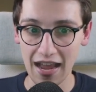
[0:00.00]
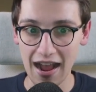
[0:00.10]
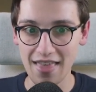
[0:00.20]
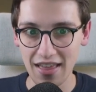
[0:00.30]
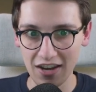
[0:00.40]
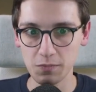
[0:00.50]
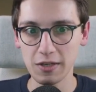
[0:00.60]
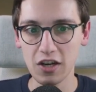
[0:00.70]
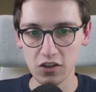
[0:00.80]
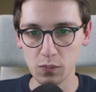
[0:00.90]
and that is
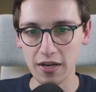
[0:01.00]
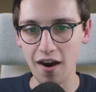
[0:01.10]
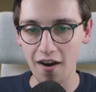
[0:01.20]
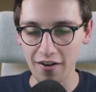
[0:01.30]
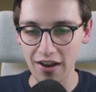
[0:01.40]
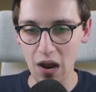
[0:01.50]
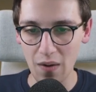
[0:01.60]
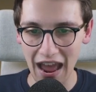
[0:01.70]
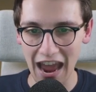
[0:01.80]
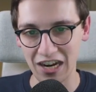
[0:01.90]
because we are now
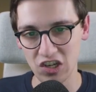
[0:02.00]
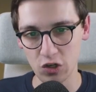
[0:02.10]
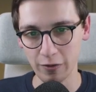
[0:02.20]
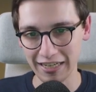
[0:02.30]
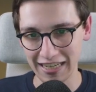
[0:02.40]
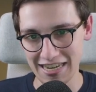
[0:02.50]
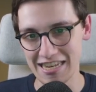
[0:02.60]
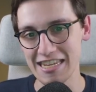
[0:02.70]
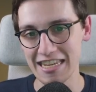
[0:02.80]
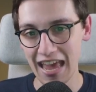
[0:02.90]
actually
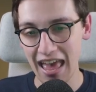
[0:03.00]
the